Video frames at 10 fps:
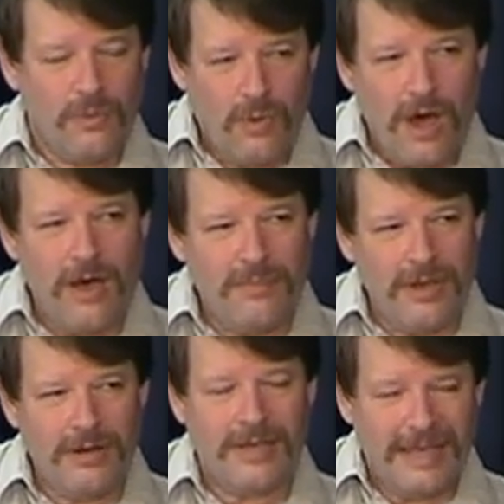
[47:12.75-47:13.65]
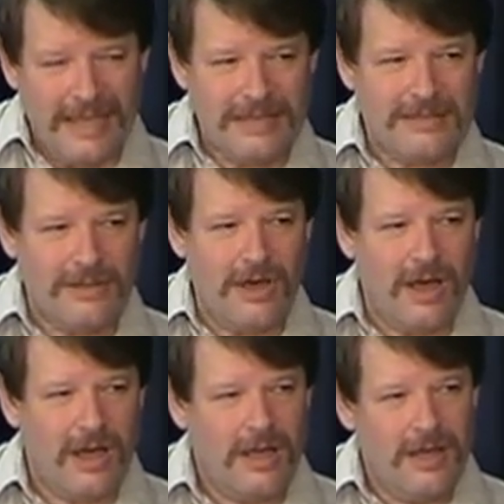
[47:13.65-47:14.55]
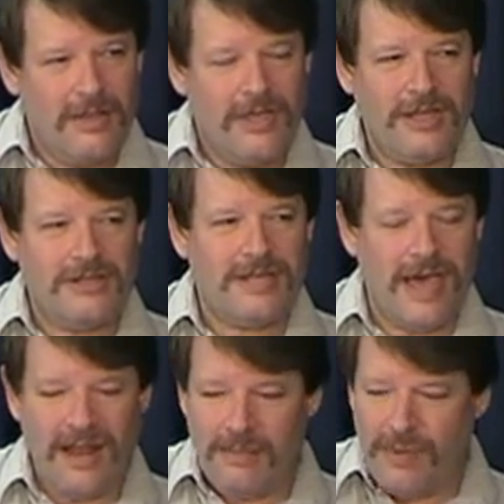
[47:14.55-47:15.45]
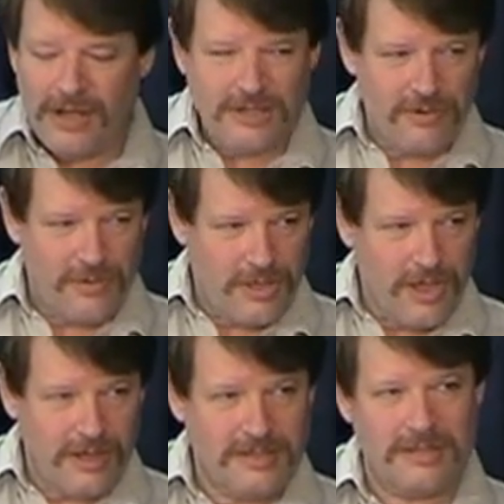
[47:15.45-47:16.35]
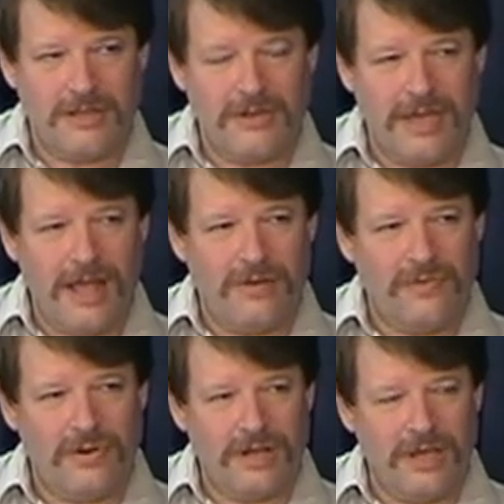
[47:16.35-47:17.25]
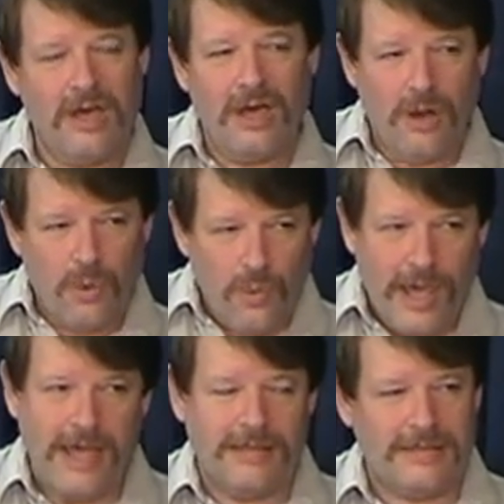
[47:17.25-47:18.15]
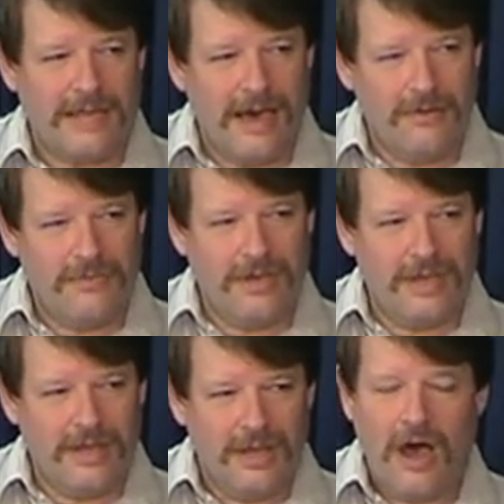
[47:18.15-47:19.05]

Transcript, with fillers: Raw milk, against the law. They just had a bunch of thugs in Southern California raid this outfit,